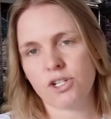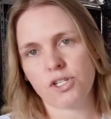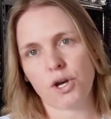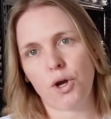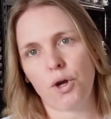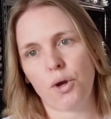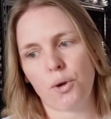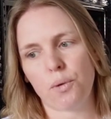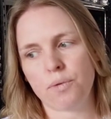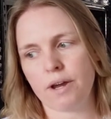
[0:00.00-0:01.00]

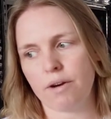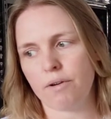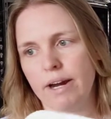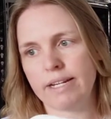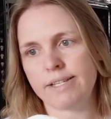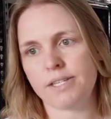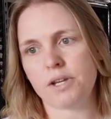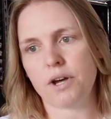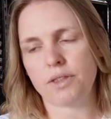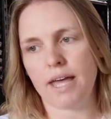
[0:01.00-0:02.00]
So they're a great
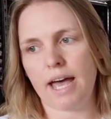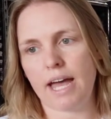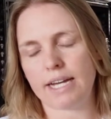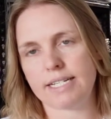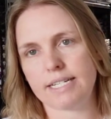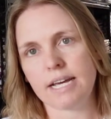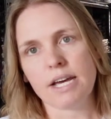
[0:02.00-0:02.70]
insert that